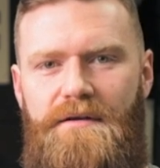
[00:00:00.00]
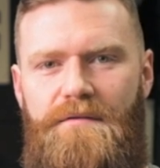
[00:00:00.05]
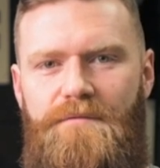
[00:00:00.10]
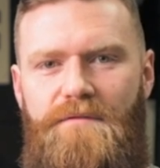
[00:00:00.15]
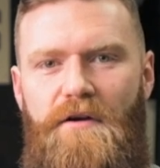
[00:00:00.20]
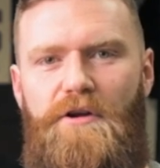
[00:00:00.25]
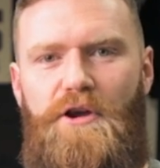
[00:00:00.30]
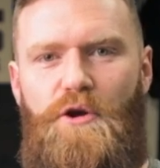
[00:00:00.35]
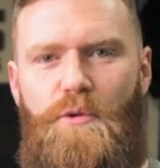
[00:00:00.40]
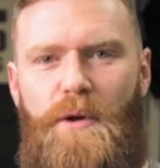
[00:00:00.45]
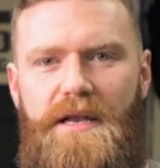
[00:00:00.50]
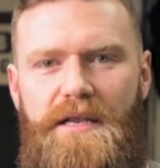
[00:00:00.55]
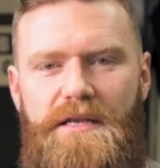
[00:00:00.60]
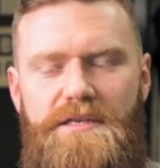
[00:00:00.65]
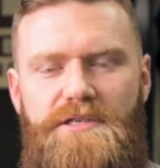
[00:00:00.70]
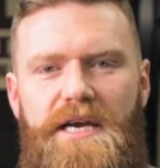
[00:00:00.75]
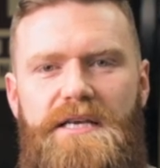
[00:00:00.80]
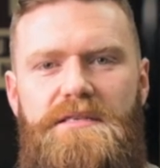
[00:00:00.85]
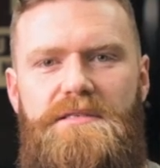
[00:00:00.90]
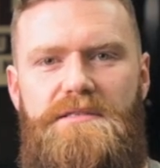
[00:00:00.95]
very quickly
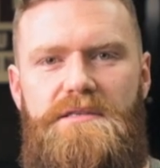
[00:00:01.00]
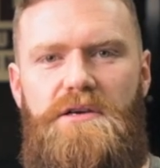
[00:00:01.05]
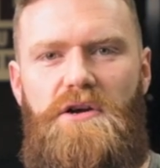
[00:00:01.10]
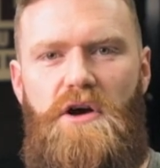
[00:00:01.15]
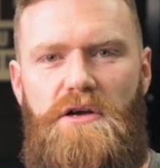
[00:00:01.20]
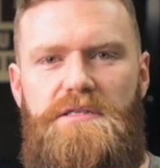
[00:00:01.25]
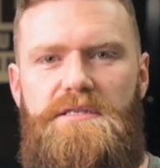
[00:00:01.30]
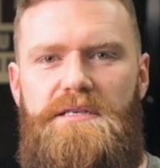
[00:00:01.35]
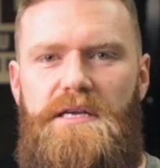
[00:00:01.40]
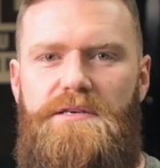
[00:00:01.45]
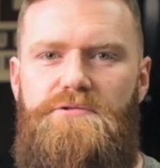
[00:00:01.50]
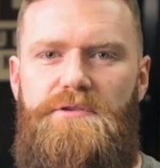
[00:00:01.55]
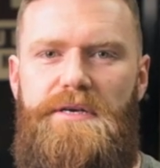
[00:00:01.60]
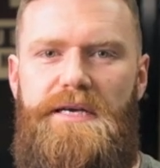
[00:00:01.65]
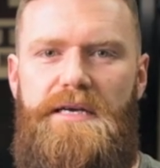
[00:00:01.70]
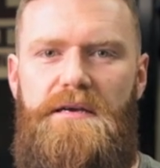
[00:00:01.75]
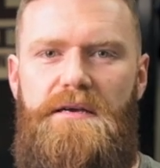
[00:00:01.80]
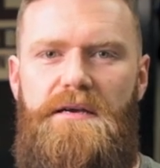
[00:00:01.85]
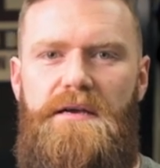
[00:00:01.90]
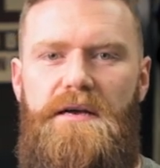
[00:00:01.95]
changes to
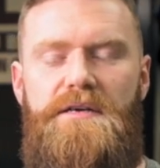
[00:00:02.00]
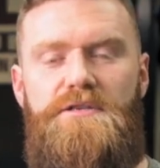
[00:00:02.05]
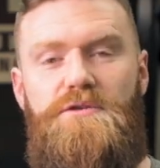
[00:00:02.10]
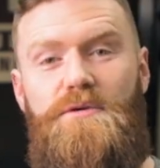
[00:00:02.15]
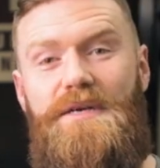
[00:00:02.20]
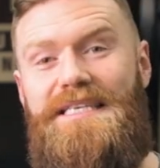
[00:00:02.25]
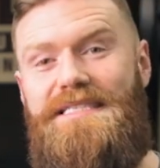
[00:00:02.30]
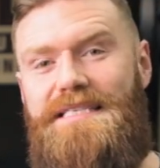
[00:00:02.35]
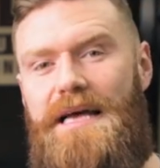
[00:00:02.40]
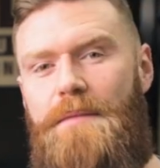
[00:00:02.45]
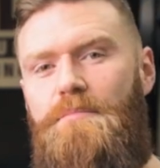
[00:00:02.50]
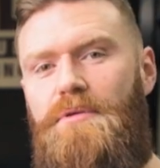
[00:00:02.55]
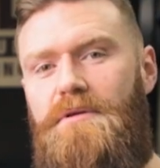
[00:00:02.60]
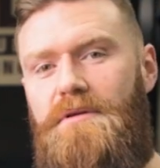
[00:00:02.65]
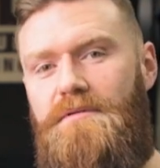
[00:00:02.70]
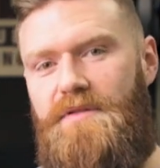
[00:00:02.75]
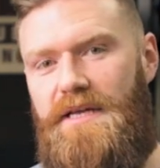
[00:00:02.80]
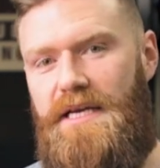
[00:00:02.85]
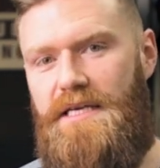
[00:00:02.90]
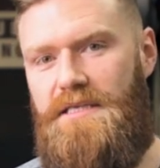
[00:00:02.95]
concentric. So an
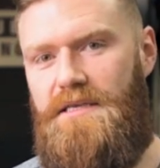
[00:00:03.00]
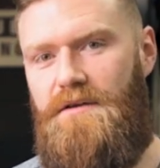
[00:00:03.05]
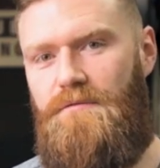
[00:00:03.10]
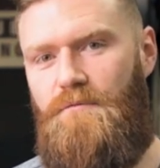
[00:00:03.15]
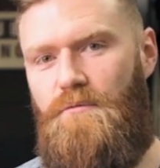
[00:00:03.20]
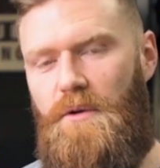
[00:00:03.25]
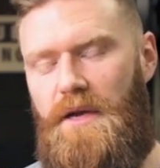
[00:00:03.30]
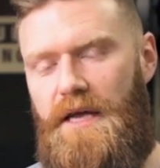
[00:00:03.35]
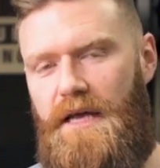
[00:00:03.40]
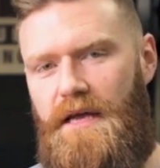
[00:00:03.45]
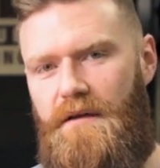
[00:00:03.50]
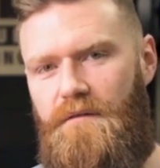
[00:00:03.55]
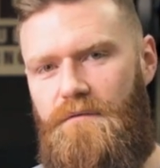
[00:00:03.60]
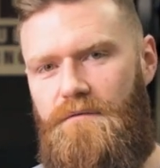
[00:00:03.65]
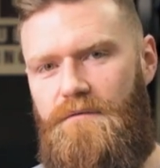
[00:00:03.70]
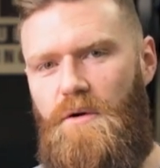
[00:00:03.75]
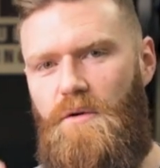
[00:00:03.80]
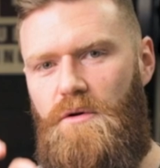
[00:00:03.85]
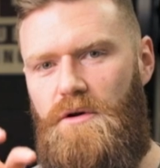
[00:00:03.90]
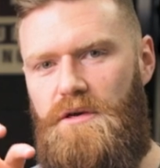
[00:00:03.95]
example of this, if we
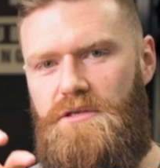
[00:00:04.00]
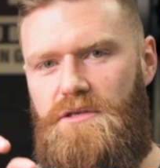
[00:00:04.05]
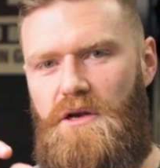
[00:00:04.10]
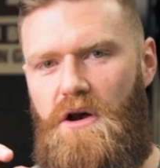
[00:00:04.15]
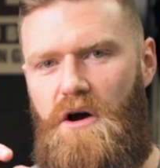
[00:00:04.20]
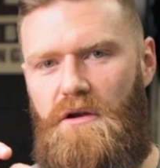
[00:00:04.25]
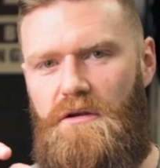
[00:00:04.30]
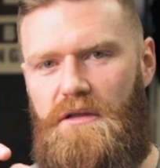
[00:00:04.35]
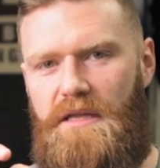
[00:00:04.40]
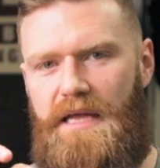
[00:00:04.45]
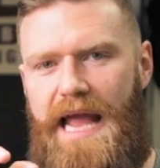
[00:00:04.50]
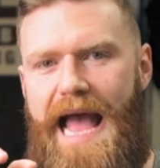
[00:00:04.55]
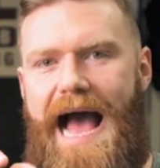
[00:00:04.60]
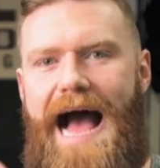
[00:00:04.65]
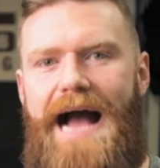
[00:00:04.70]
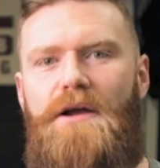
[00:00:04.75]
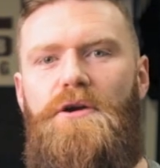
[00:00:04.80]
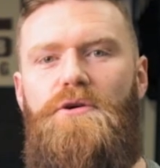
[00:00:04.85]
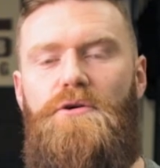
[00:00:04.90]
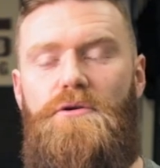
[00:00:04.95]
focus on the
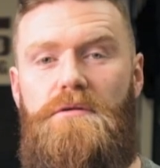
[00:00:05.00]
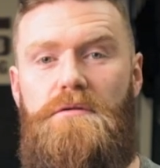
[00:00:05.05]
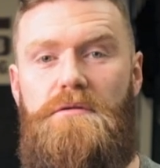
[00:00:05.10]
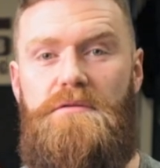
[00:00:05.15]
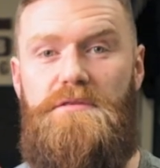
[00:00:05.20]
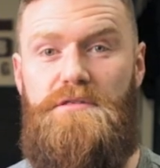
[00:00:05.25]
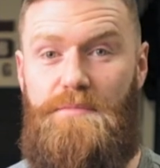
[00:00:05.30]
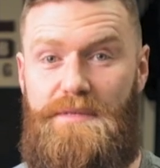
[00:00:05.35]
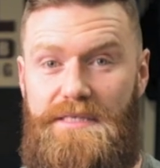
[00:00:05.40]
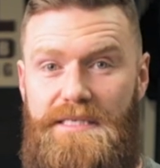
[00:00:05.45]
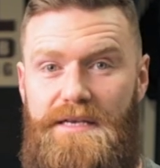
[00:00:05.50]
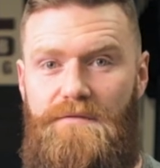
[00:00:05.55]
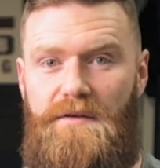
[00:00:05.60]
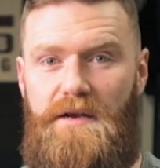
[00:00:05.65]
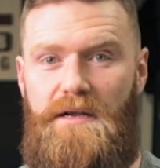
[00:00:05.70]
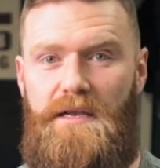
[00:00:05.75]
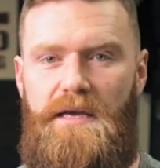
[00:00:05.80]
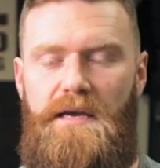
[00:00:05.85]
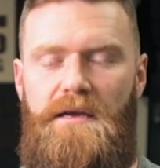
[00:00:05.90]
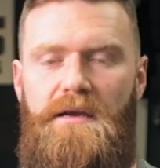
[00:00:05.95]
ankle
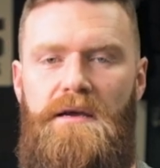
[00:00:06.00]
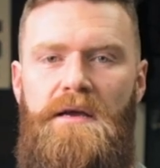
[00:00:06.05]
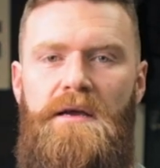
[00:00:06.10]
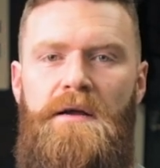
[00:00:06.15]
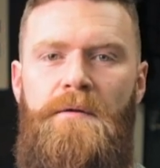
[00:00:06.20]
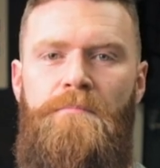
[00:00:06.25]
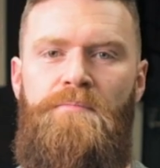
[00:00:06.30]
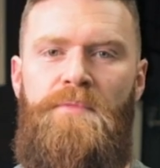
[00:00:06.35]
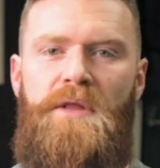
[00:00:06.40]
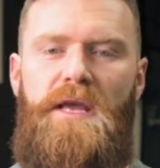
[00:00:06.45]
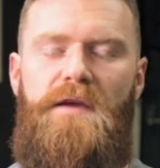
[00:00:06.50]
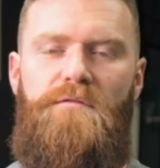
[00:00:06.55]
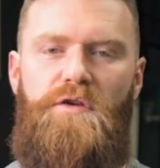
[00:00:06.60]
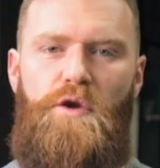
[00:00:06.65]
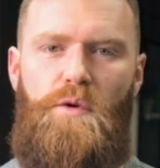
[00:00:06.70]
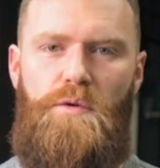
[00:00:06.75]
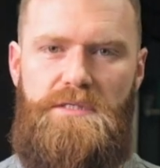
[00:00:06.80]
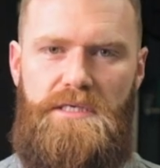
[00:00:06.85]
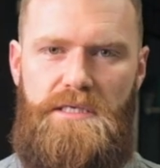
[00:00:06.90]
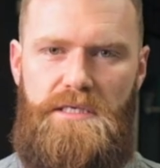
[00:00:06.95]
specifically, if
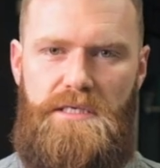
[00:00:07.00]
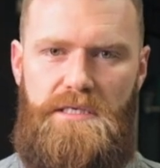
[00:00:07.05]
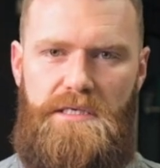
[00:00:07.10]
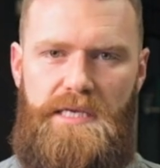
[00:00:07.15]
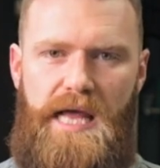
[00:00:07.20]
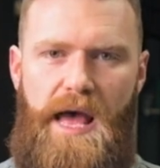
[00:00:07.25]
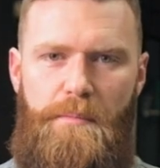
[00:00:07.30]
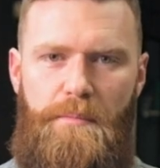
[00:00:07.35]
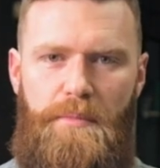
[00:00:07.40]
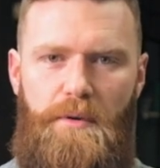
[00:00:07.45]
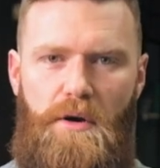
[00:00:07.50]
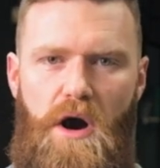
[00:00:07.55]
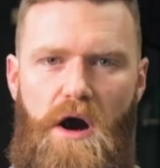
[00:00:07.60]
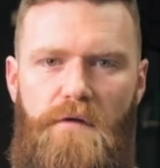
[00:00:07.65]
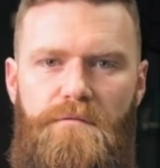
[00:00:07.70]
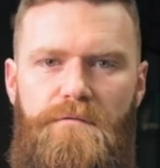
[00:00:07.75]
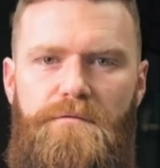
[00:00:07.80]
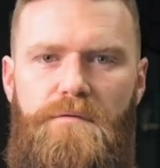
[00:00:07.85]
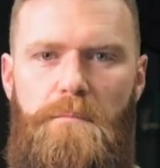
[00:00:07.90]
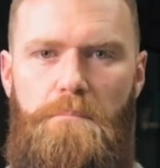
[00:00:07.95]
you were to step
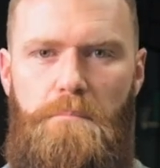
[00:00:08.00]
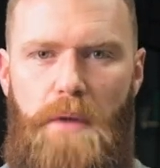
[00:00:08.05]
off of a